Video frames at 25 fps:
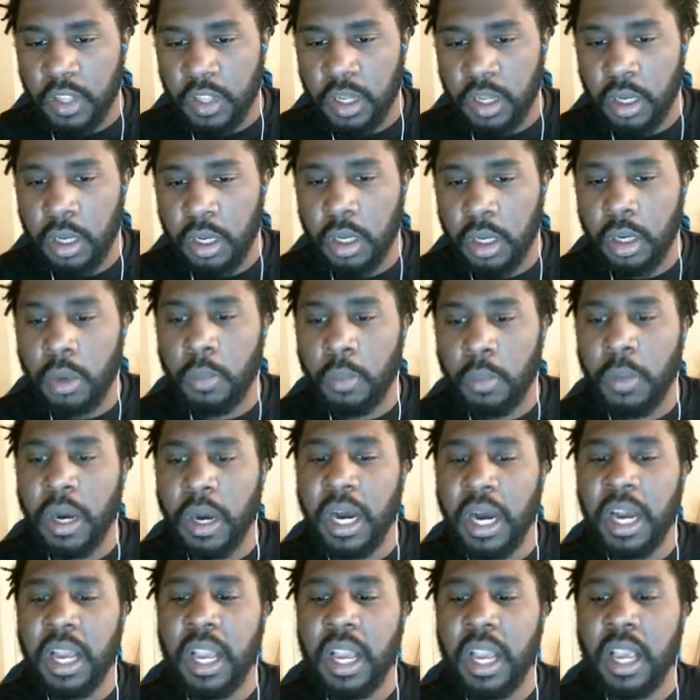Oh
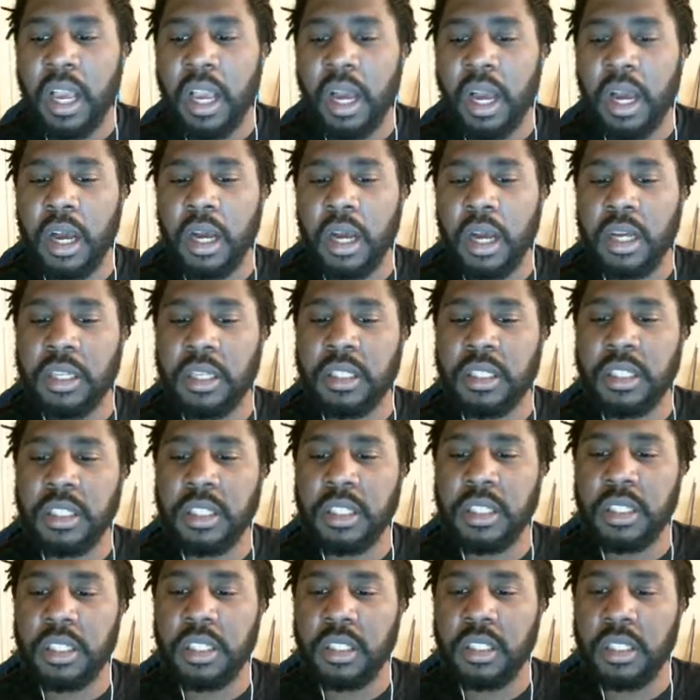my gosh.
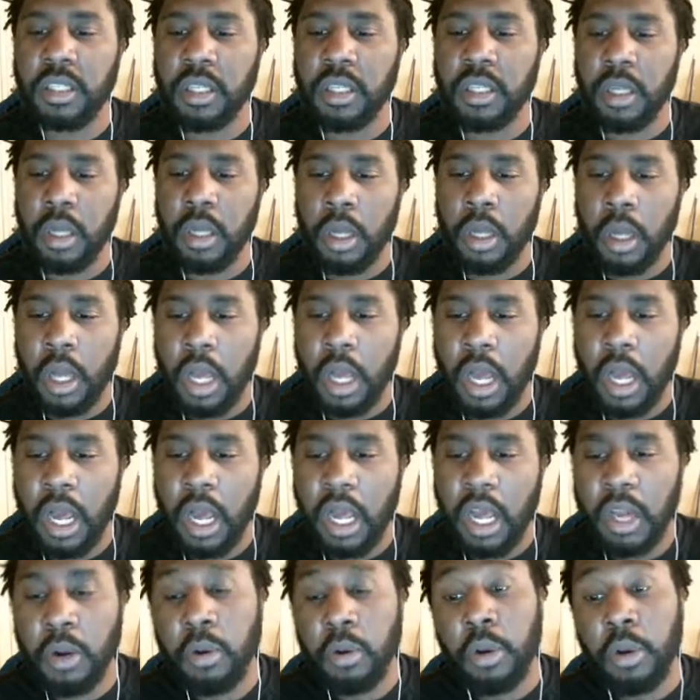
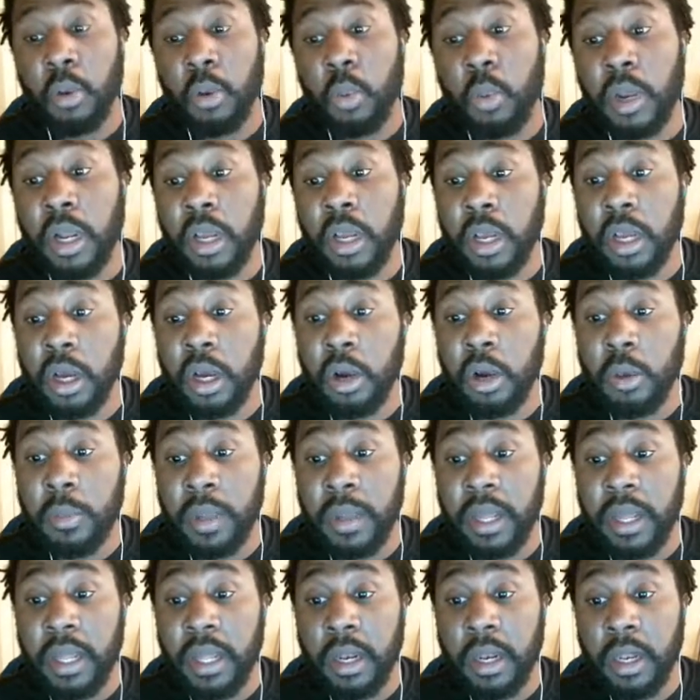I don't know where to go,
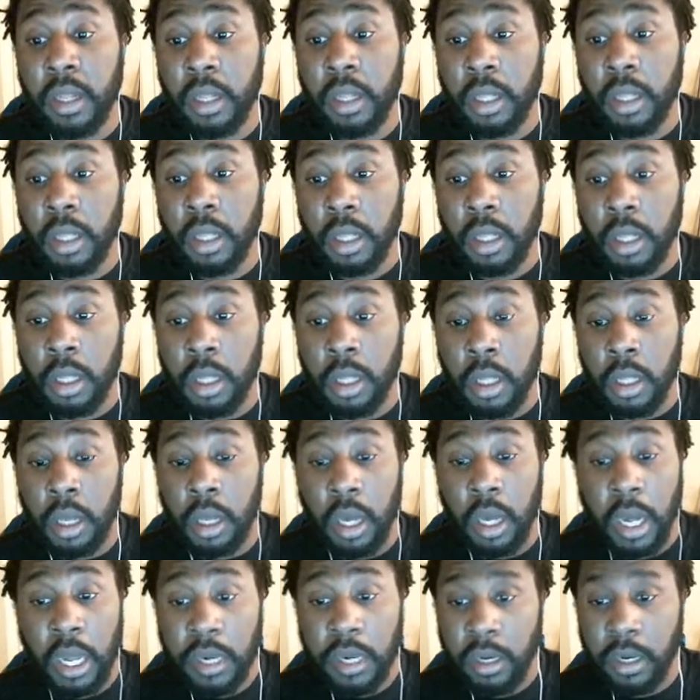man.
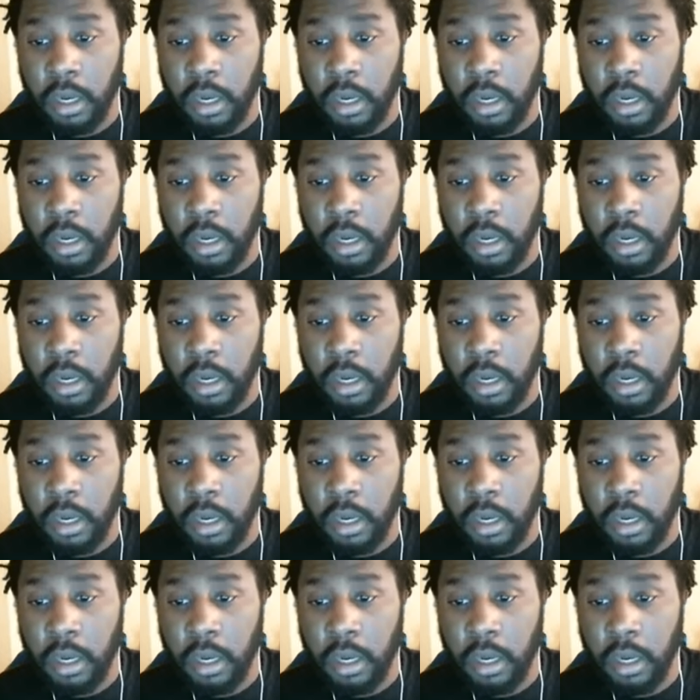I